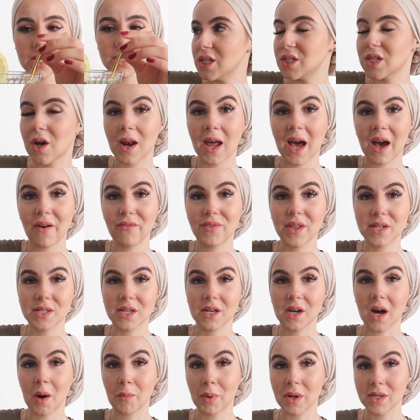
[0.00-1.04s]
so I'll have this a
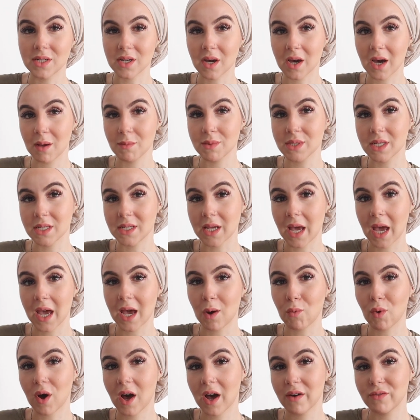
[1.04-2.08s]
couple of times a day I
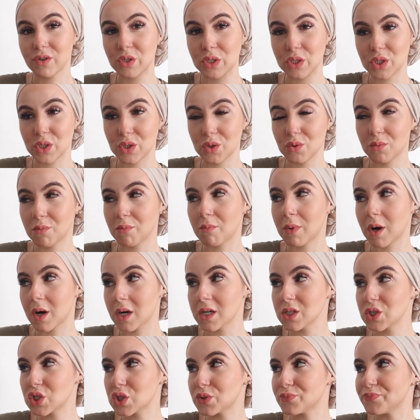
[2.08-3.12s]
won't have too
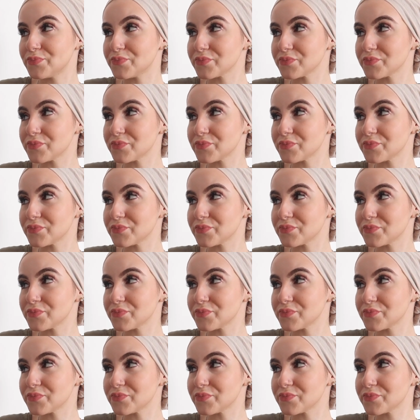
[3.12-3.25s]
much